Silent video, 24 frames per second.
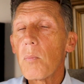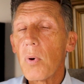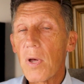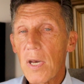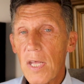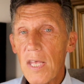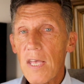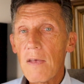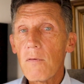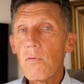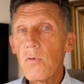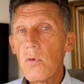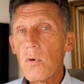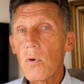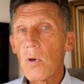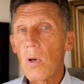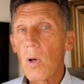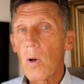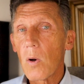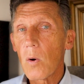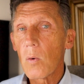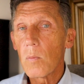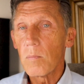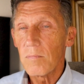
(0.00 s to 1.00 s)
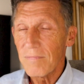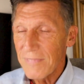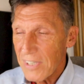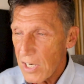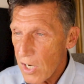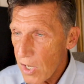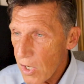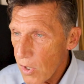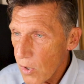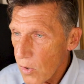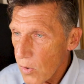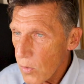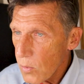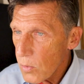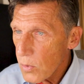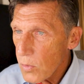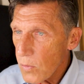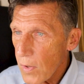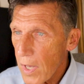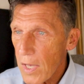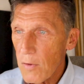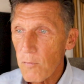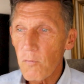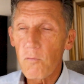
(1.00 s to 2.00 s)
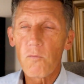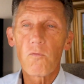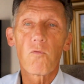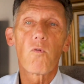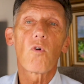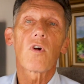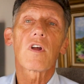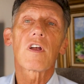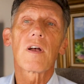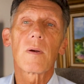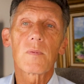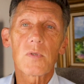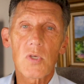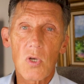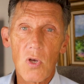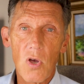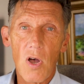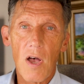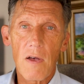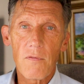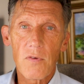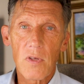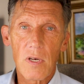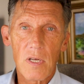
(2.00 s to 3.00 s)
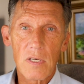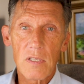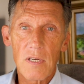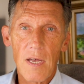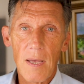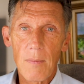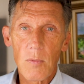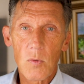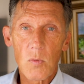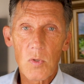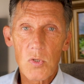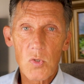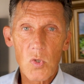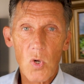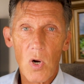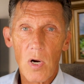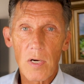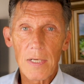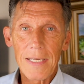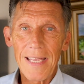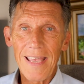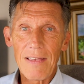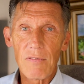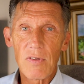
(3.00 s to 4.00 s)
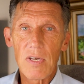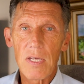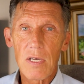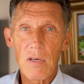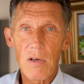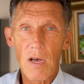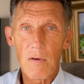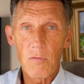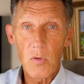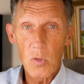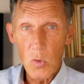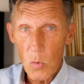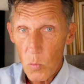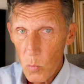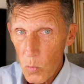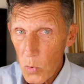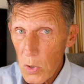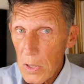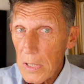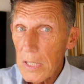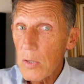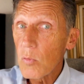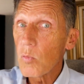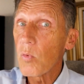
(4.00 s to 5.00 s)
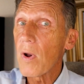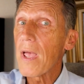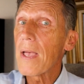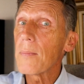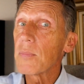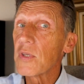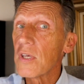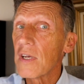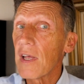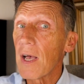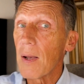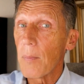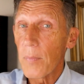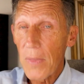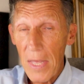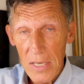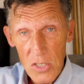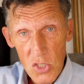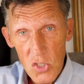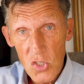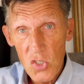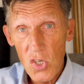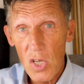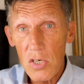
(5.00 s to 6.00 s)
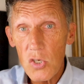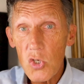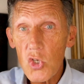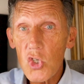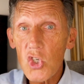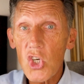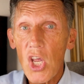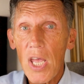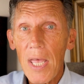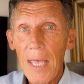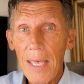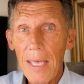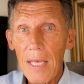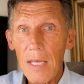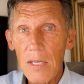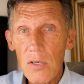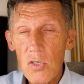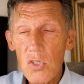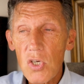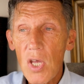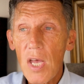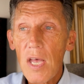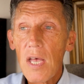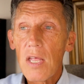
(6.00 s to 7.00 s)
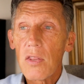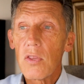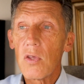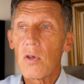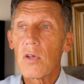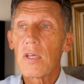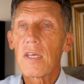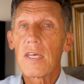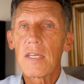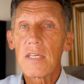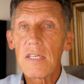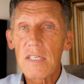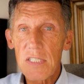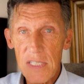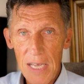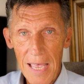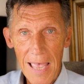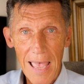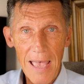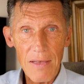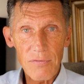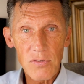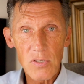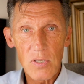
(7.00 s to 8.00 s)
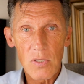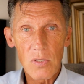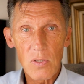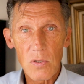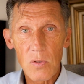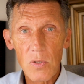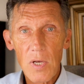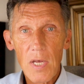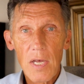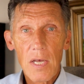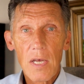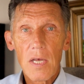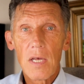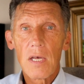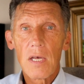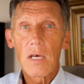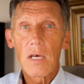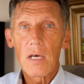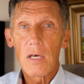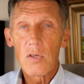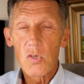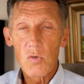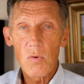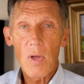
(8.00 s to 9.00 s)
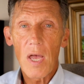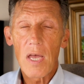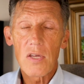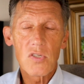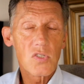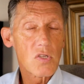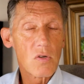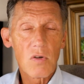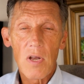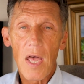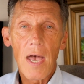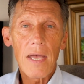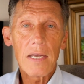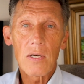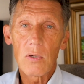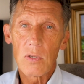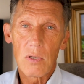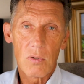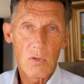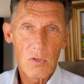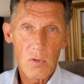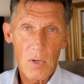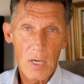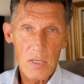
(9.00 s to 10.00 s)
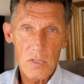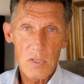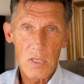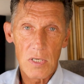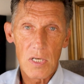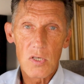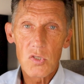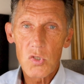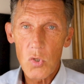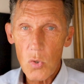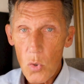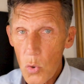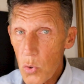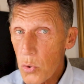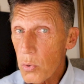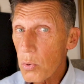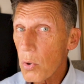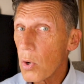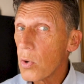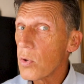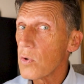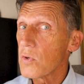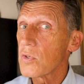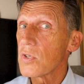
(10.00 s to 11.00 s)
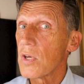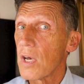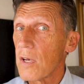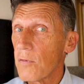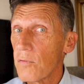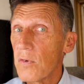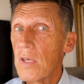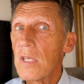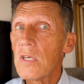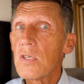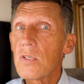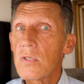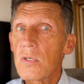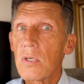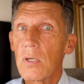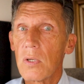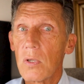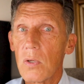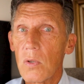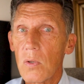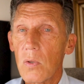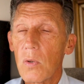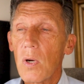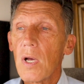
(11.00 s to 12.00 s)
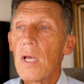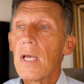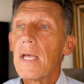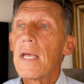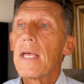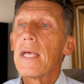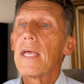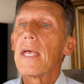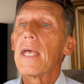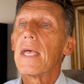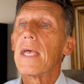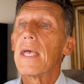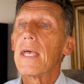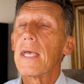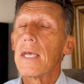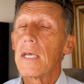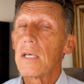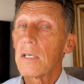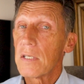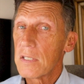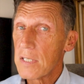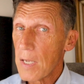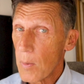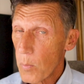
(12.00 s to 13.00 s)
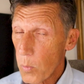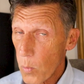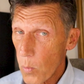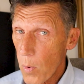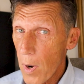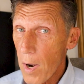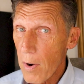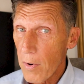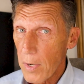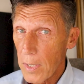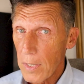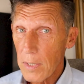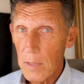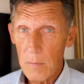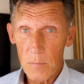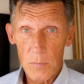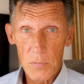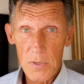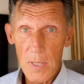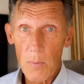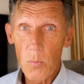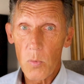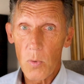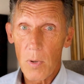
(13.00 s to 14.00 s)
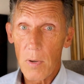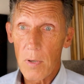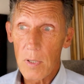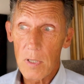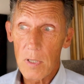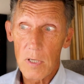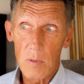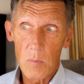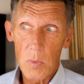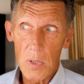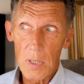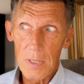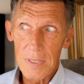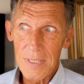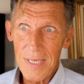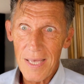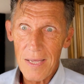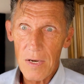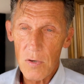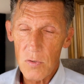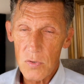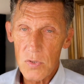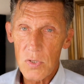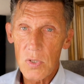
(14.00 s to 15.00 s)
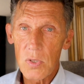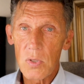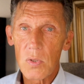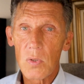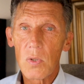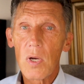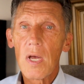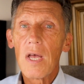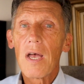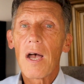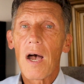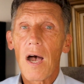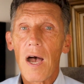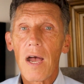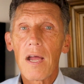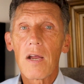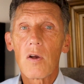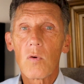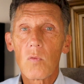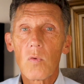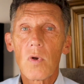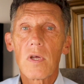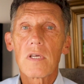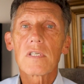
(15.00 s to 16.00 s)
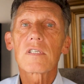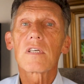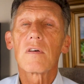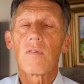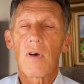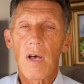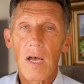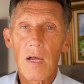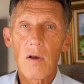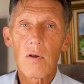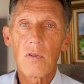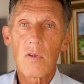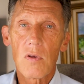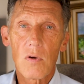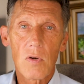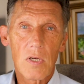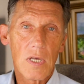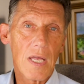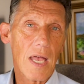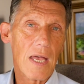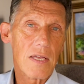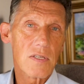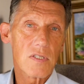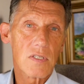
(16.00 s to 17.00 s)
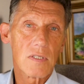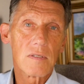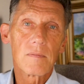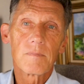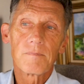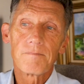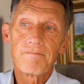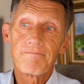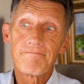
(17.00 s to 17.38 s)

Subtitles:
But if you go, you know, you had 4 cups of coffee at a time in which you hardly have any coffee, and you really ramped it up, that sudden change that your kidneys have to address, they're not going to address it. And so you throw yourself into a temporary could be a day or two, higher risk of higher uric acid.